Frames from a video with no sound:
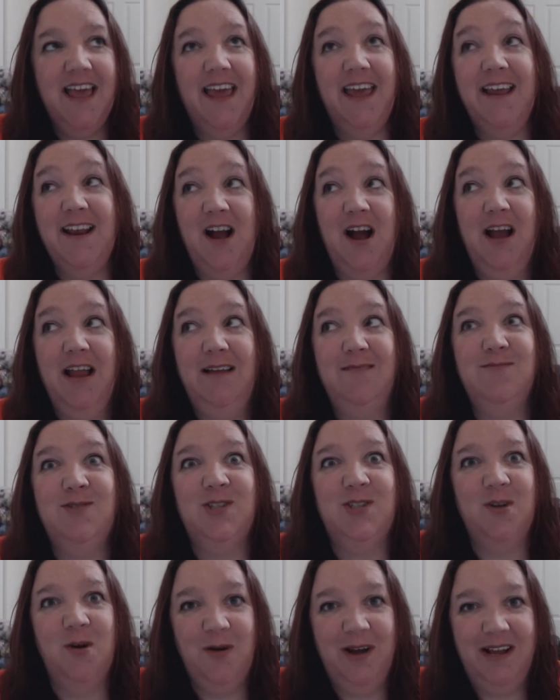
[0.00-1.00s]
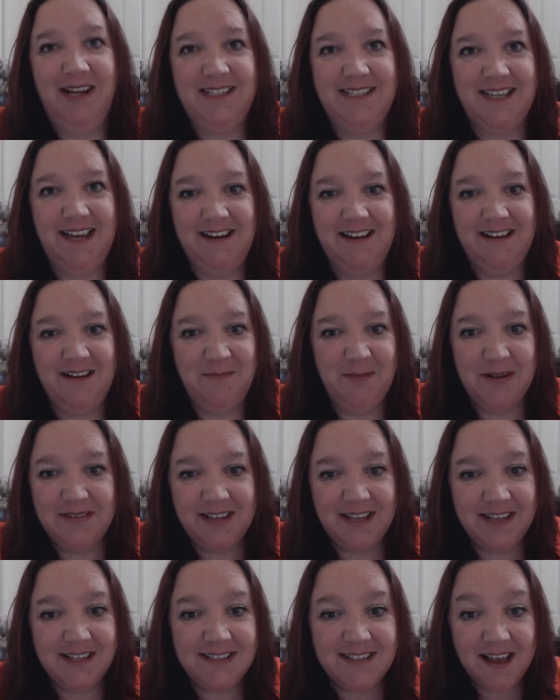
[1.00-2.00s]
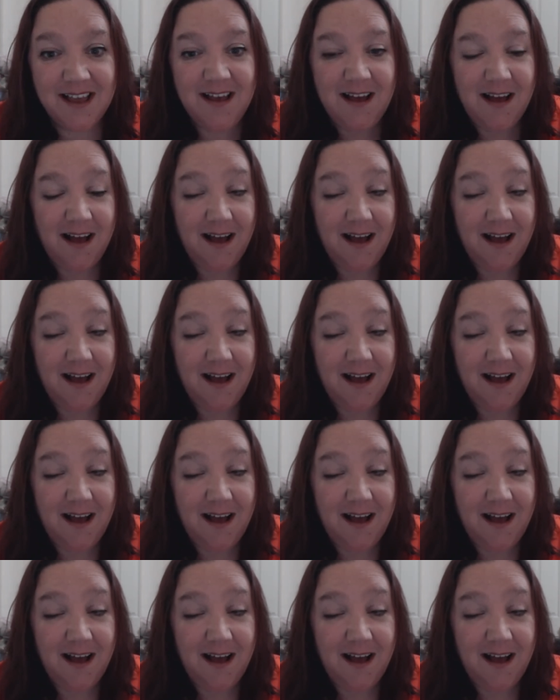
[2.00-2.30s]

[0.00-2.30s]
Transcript: And I am so excited about this.